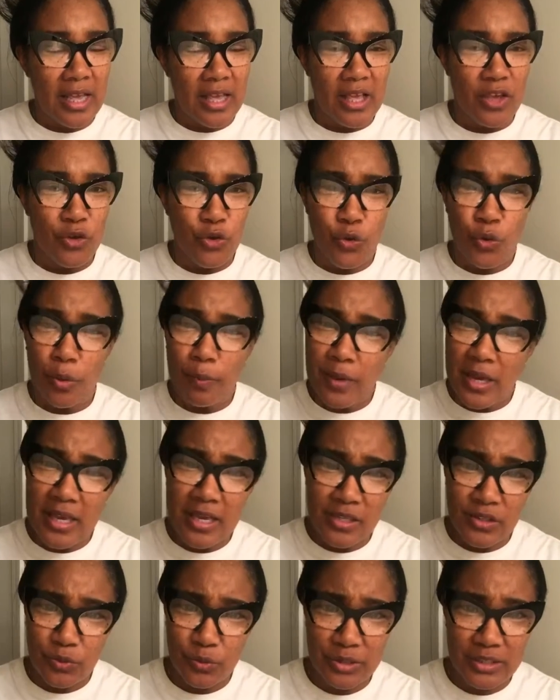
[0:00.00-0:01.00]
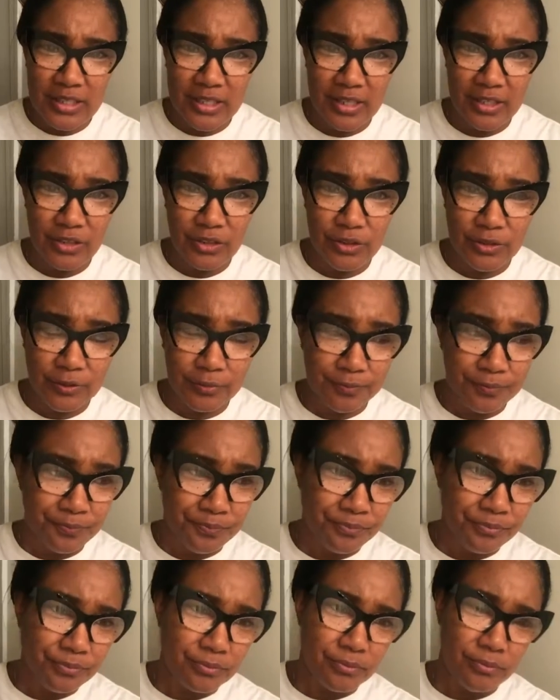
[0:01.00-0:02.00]
Europeans will tell you
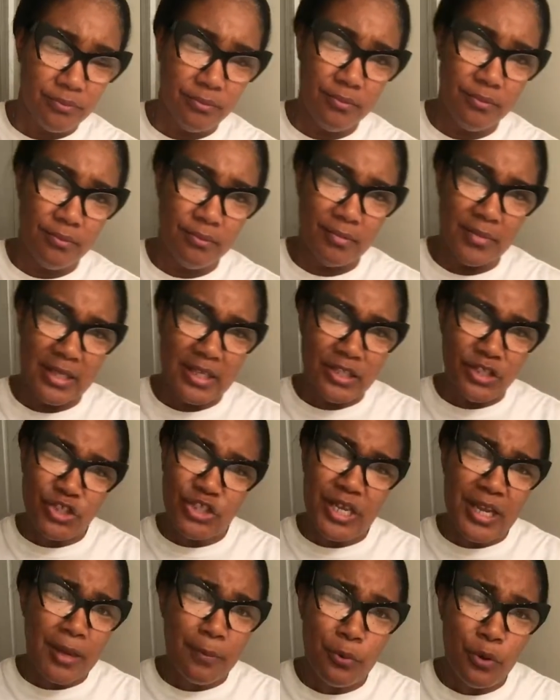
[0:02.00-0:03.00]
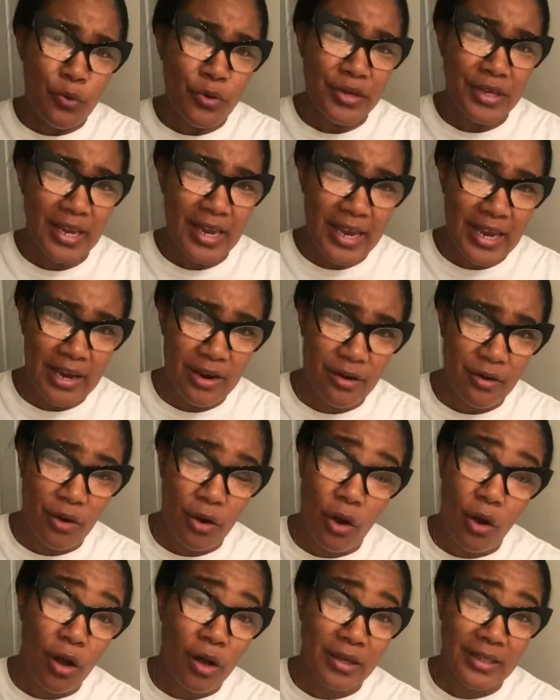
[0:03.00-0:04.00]
shampooing the hair
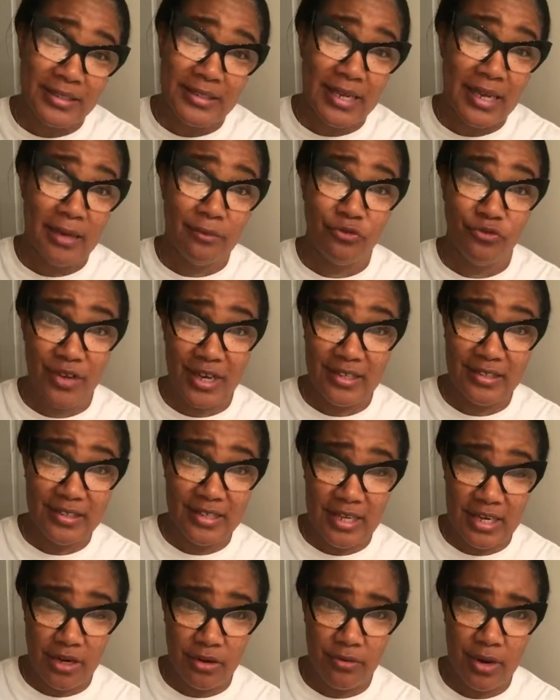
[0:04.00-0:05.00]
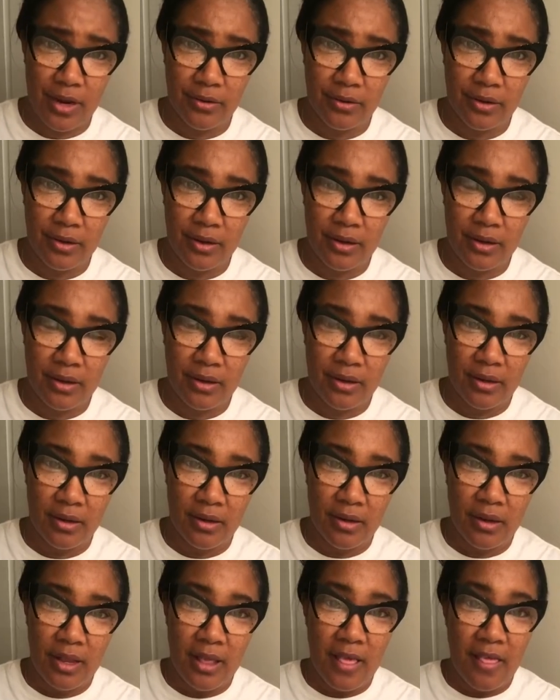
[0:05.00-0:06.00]
all the time dries the hair out.
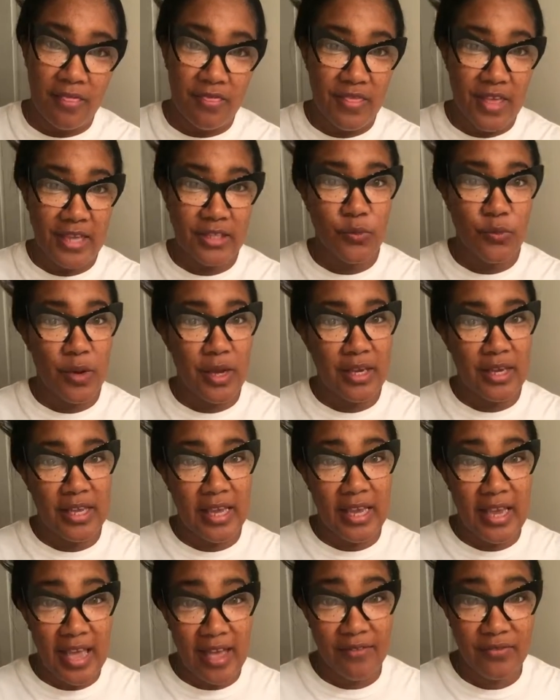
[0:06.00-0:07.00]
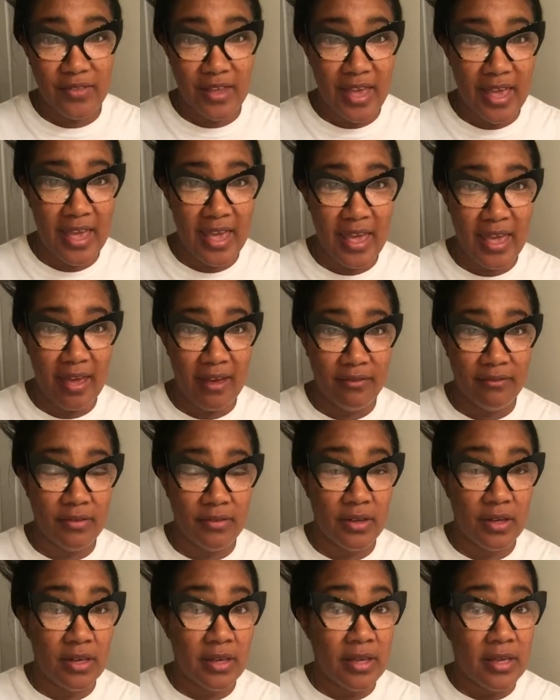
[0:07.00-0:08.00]
That's why they have to have
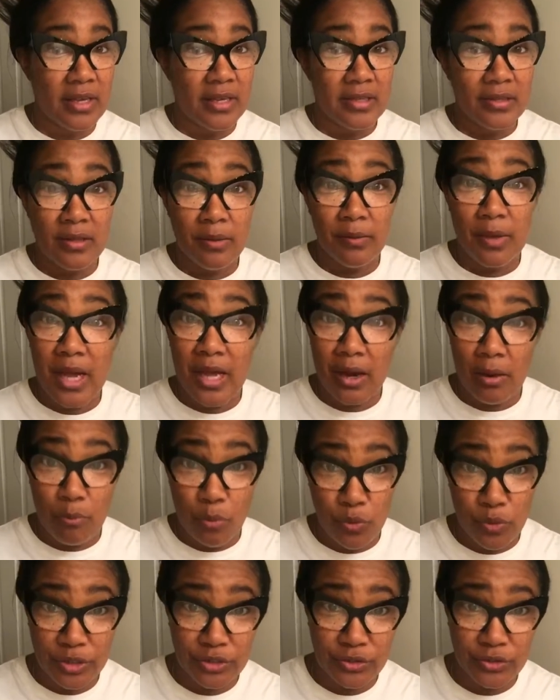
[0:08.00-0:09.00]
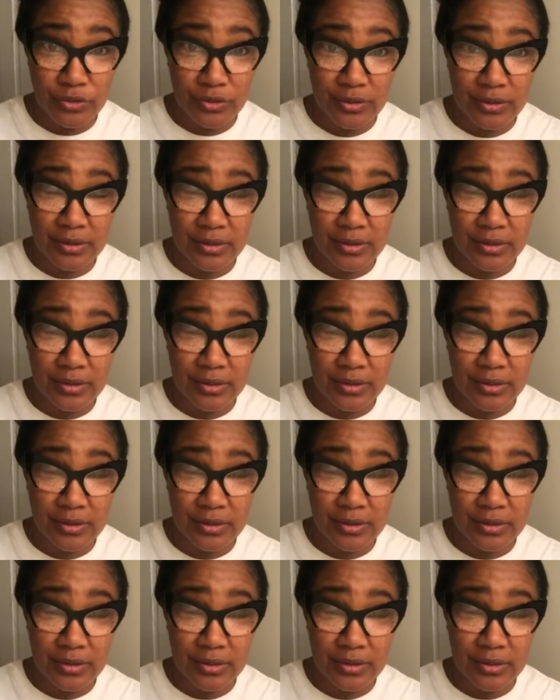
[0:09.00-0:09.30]
some kind of moisture.